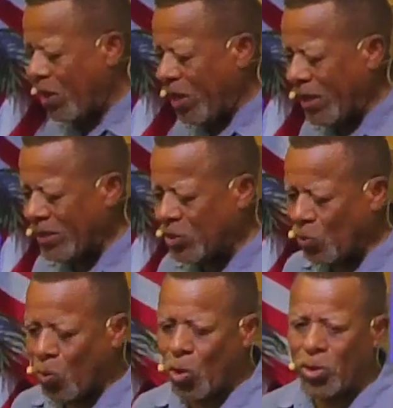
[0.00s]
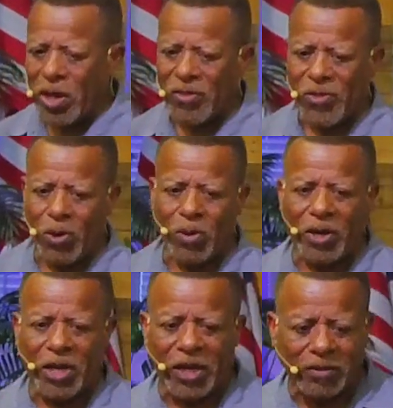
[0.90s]
is the word
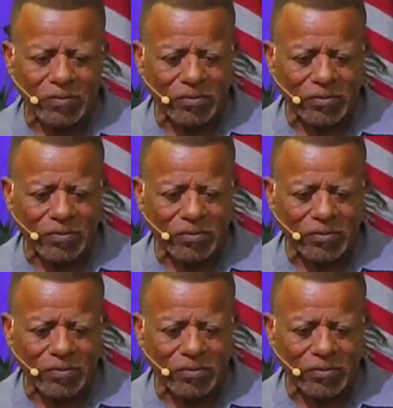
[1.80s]
authority.